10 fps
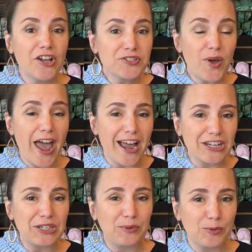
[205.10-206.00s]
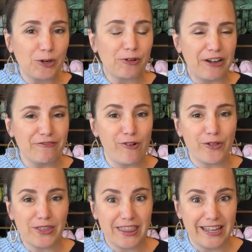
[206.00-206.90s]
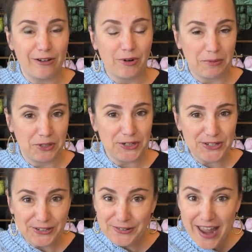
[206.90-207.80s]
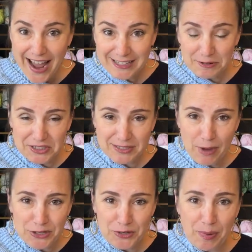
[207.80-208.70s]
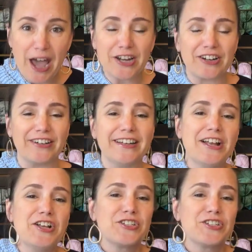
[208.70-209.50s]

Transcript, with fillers: It also actually would work great for the thing, what I'm gonna show you next, which is my new pattern.